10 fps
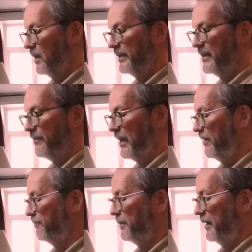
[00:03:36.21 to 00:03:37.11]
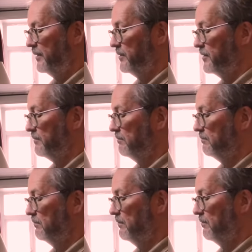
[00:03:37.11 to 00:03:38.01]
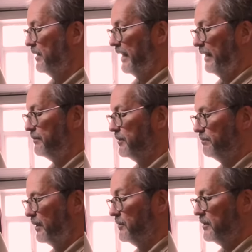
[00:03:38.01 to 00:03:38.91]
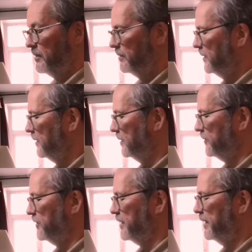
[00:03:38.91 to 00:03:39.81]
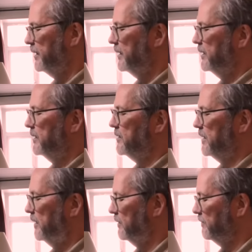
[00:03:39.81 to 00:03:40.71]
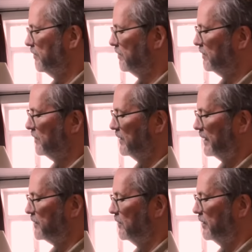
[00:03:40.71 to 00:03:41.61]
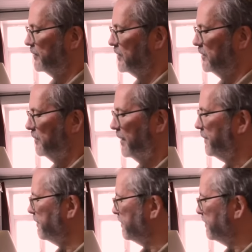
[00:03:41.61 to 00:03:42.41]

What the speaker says: I never have pens capped, posted, I should say, so that's got nothing to do with me.